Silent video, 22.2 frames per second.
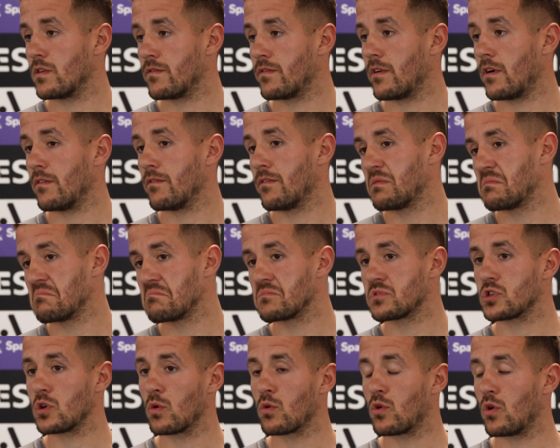of
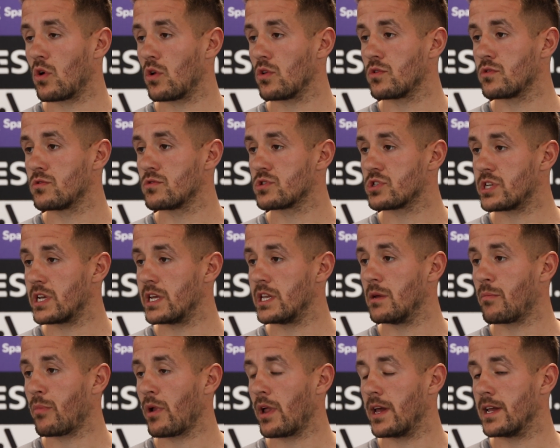so-called
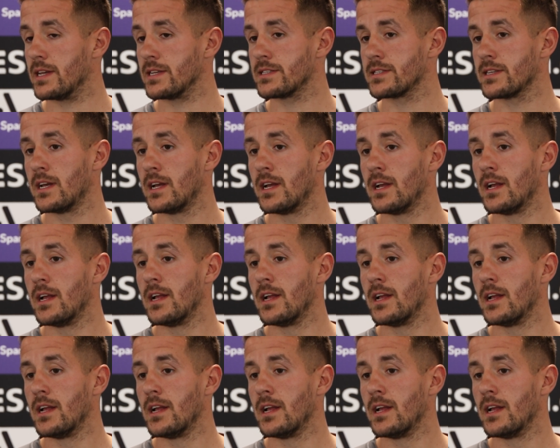senior players.